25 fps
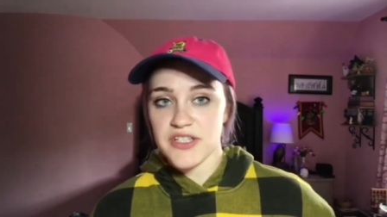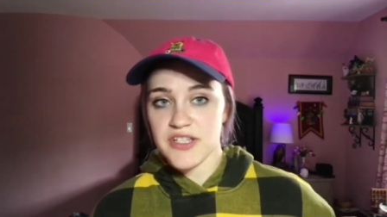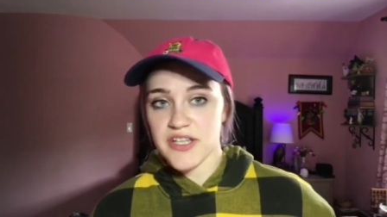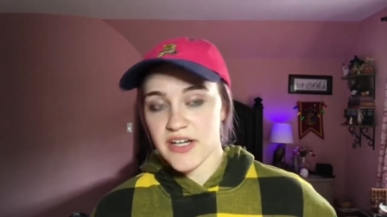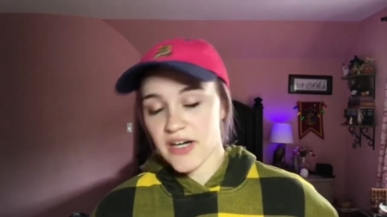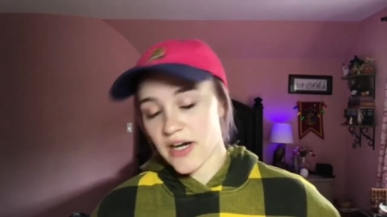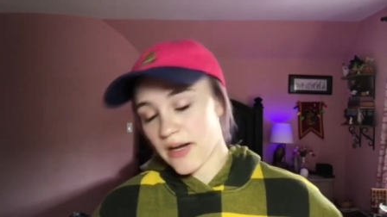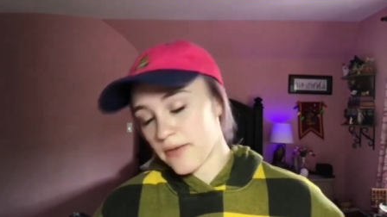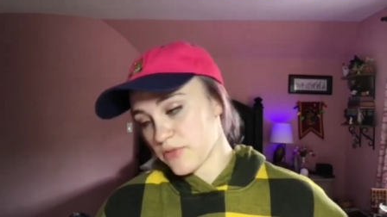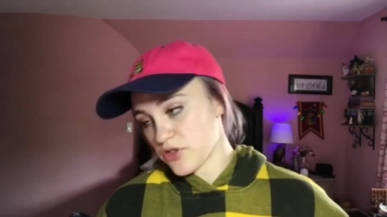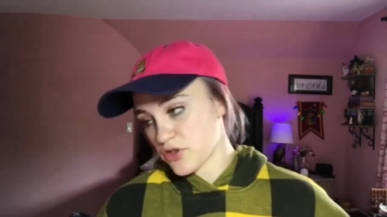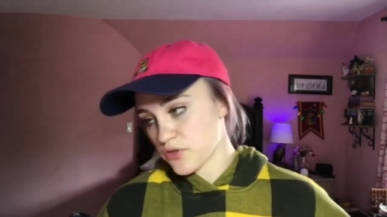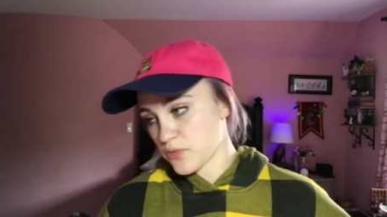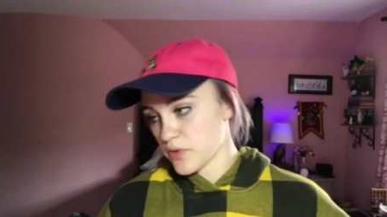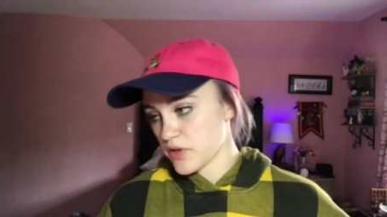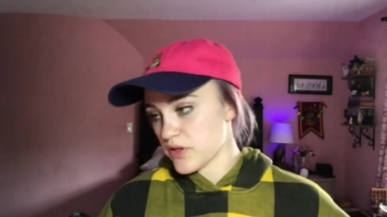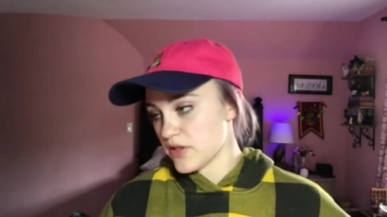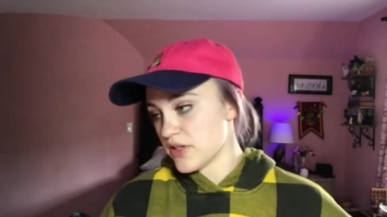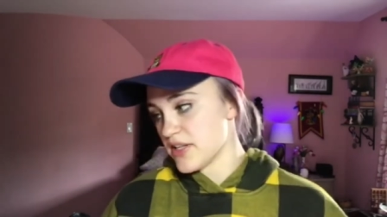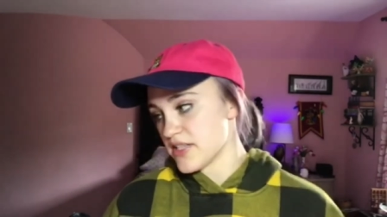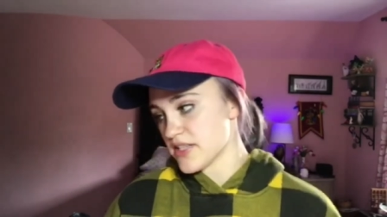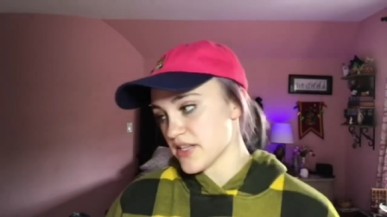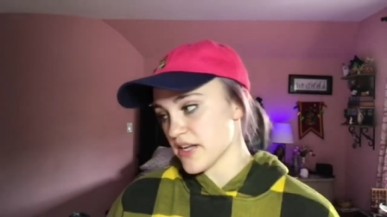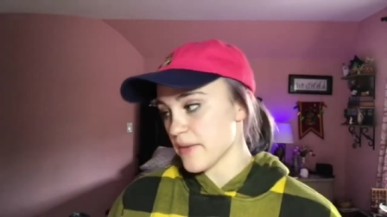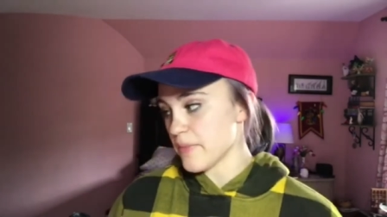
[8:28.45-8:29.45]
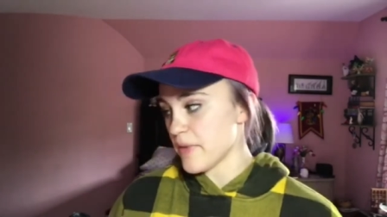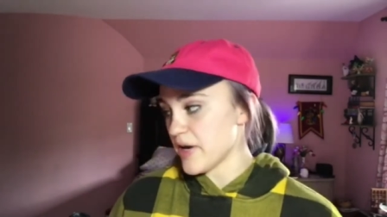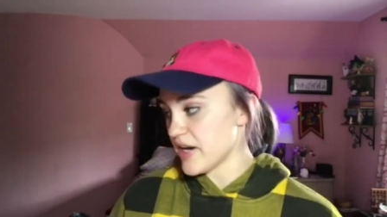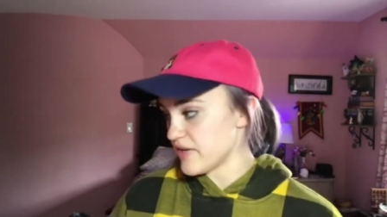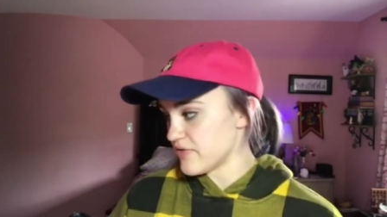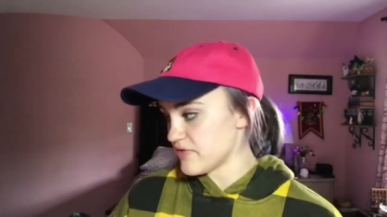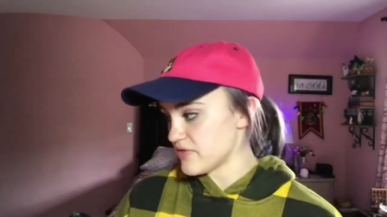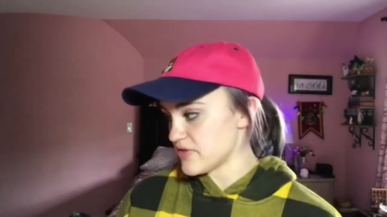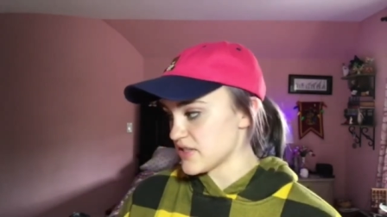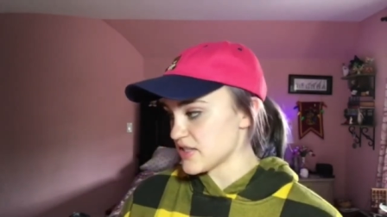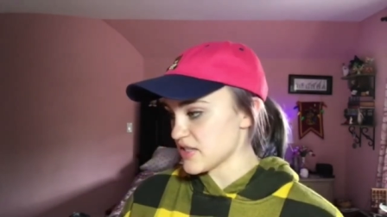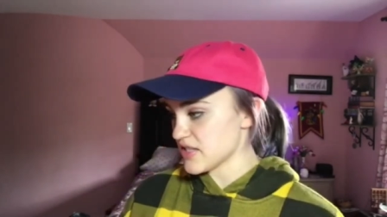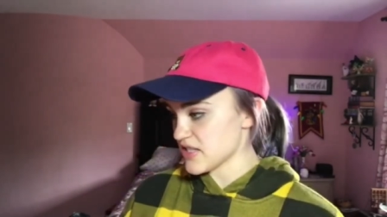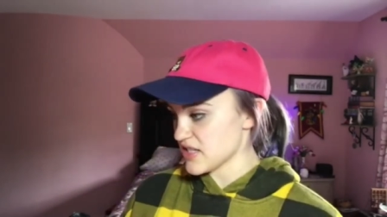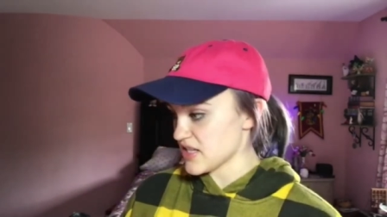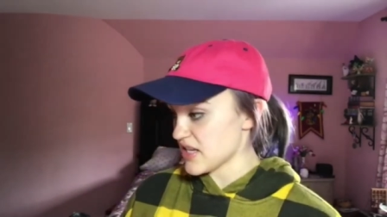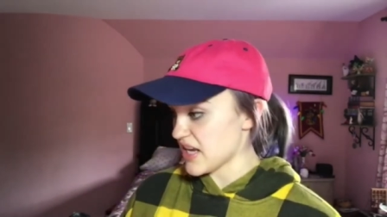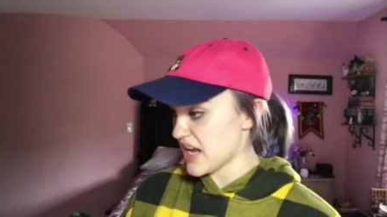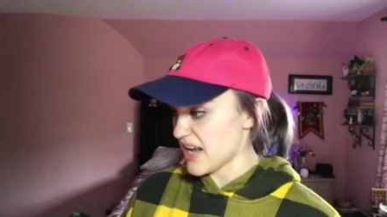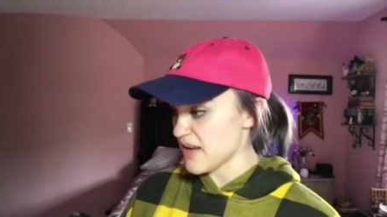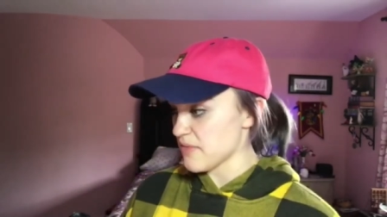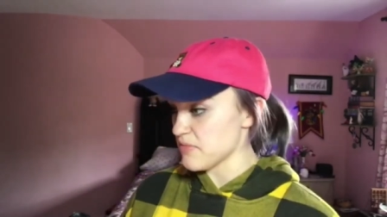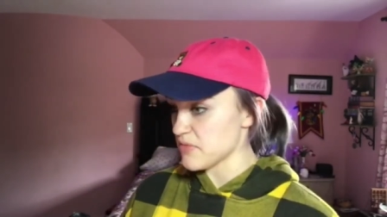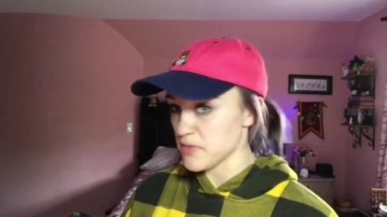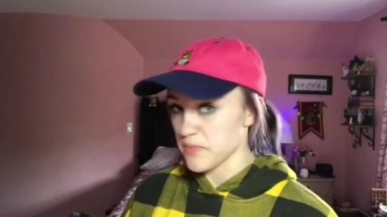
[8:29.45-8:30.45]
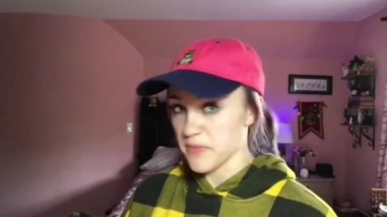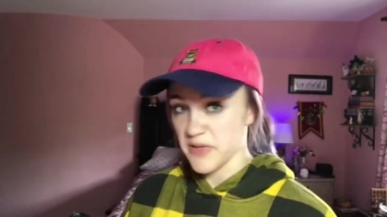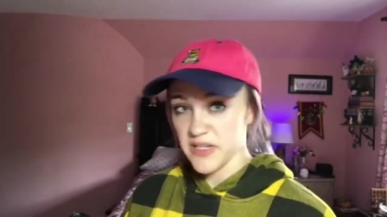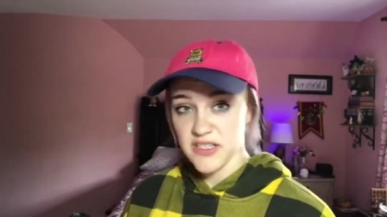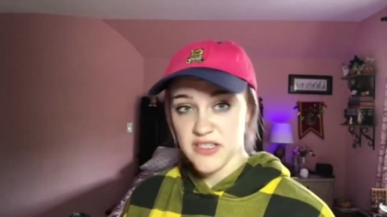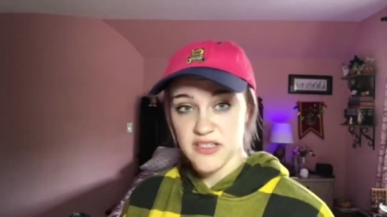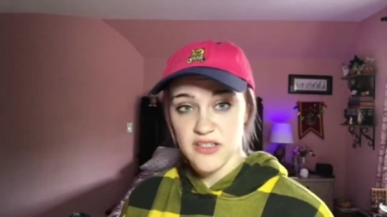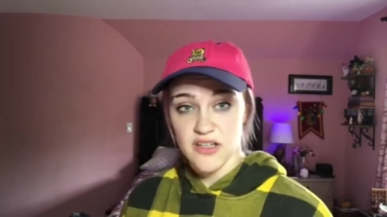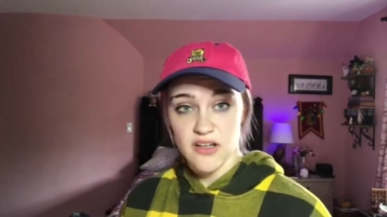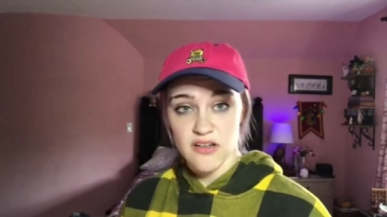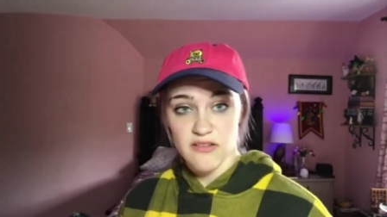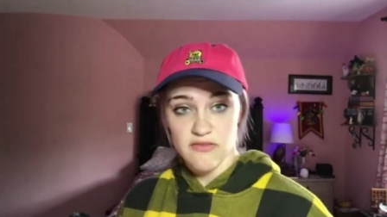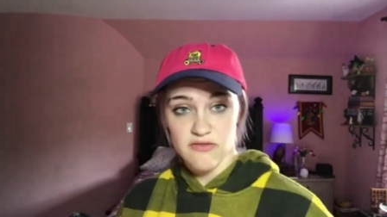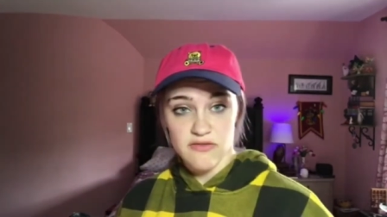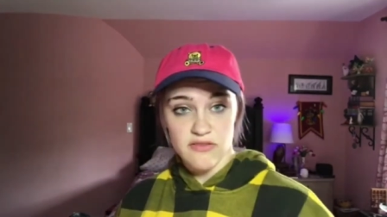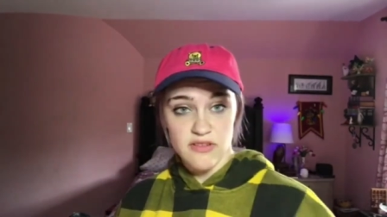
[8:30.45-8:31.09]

and I'm just realizing I might have scammed myself.